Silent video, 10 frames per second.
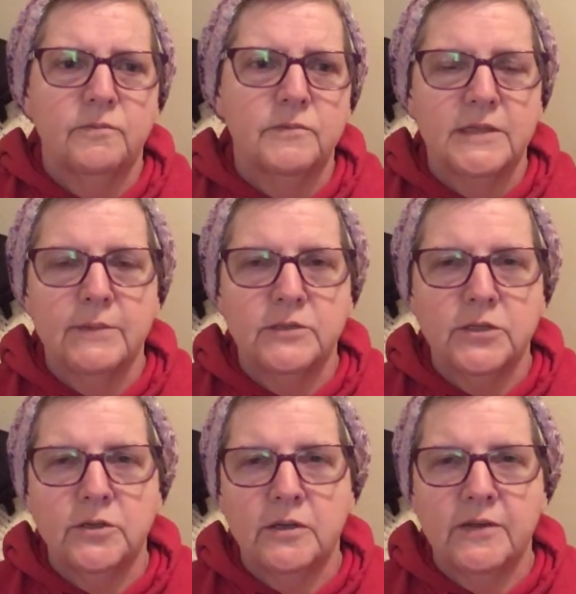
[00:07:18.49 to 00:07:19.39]

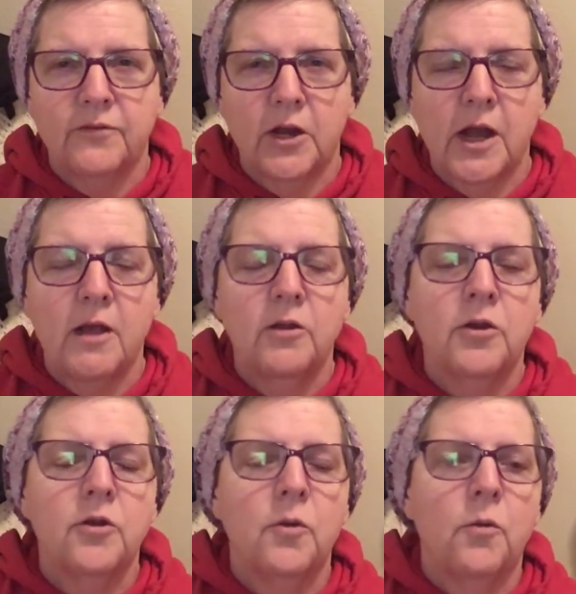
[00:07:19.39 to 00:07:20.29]
substitute a different
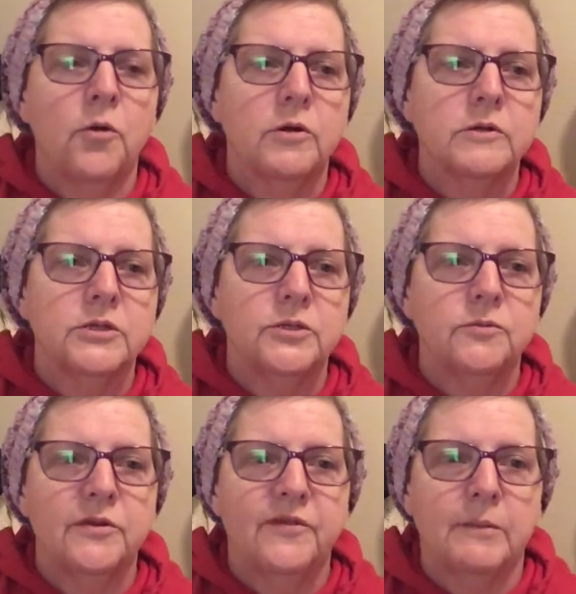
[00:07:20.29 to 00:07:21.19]
color or to
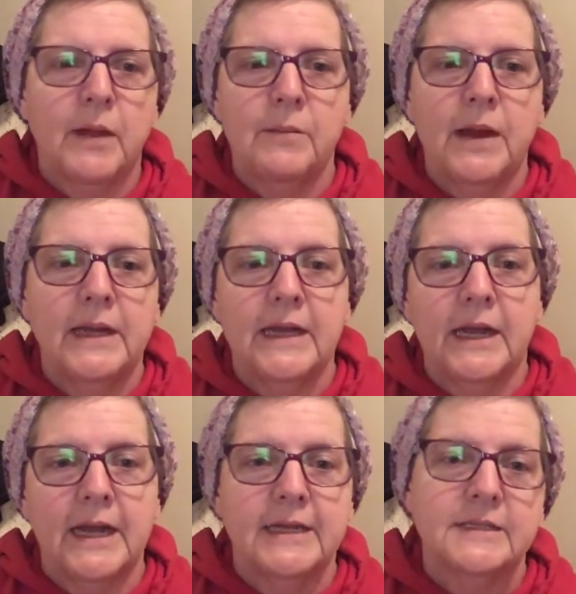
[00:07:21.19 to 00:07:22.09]
refund my money, and
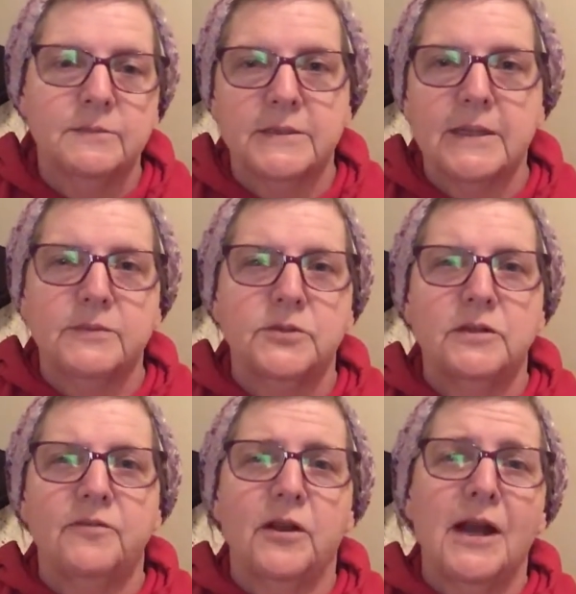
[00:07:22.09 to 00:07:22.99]
I asked them to substitute a
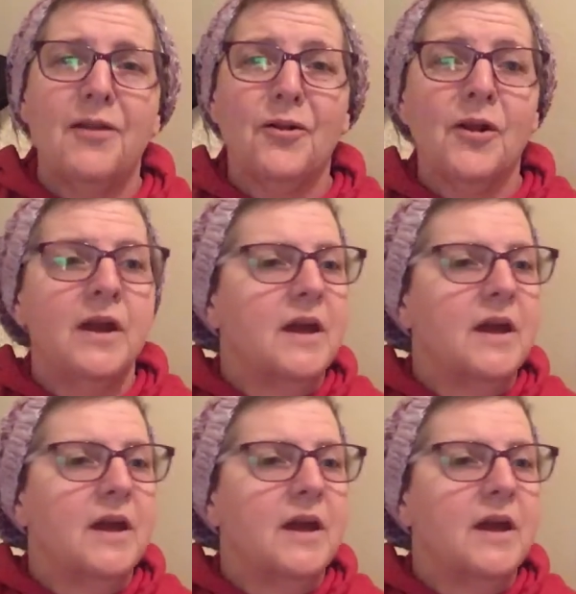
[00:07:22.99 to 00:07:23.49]
different color,